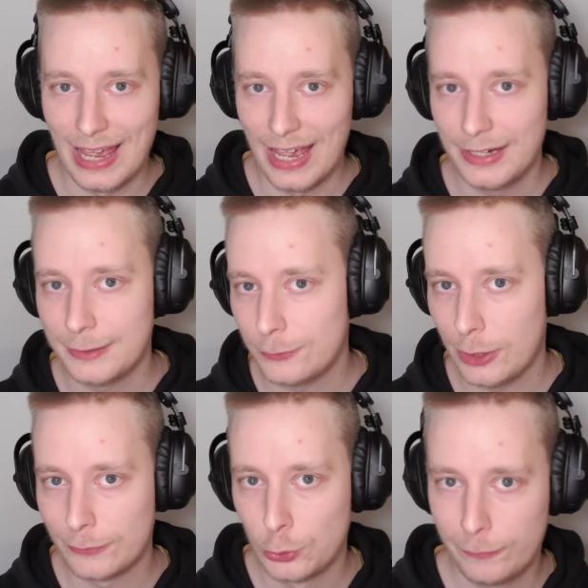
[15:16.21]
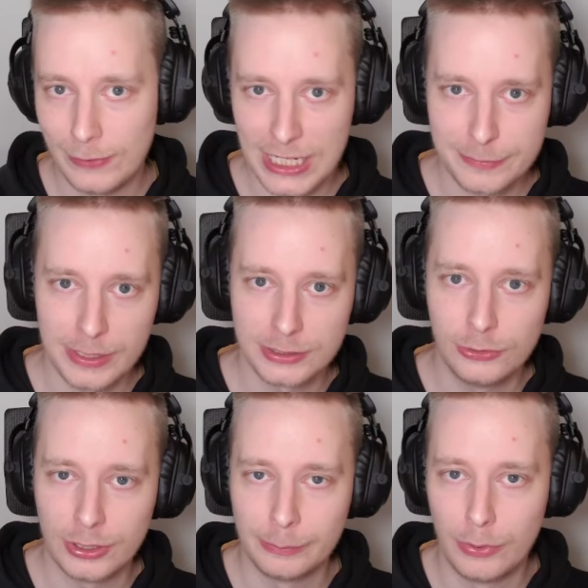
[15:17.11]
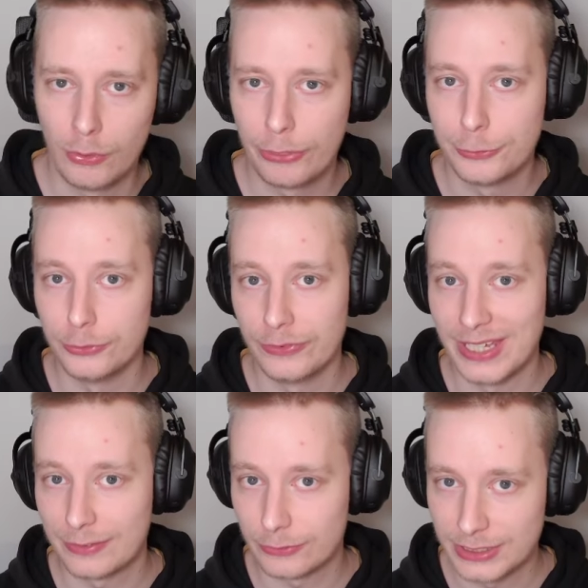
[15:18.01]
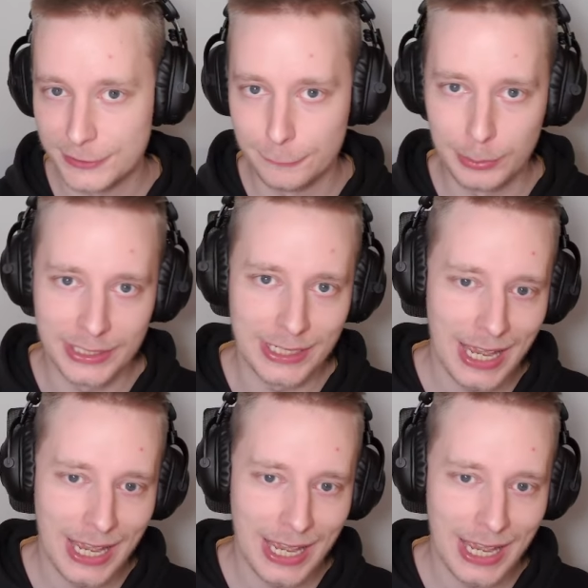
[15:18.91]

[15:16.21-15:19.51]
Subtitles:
And if you have two flashbangs, you can both do the aggressive play